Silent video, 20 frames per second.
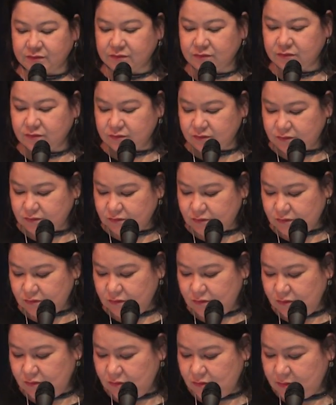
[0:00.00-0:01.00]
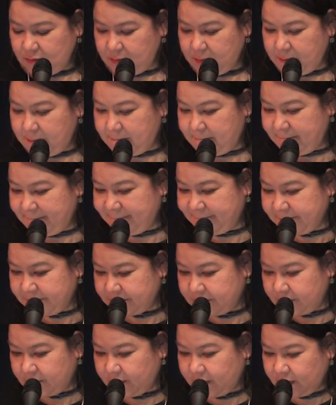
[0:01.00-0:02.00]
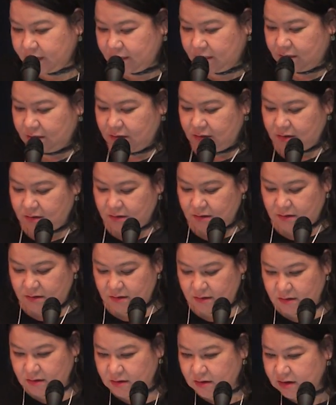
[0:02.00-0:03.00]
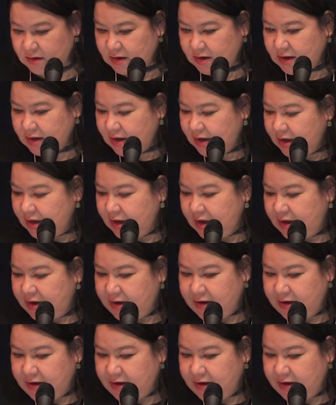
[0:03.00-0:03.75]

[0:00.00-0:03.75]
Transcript: [no speech]